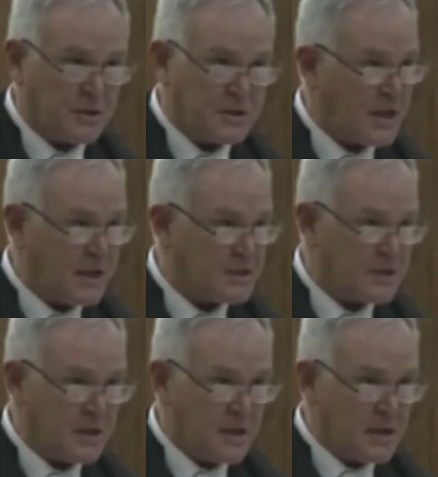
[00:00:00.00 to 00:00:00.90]
state
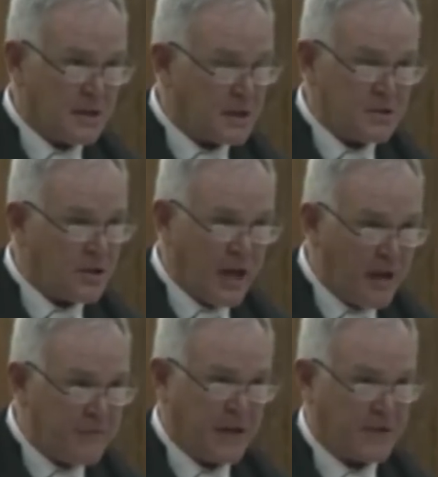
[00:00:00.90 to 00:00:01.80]
does not have that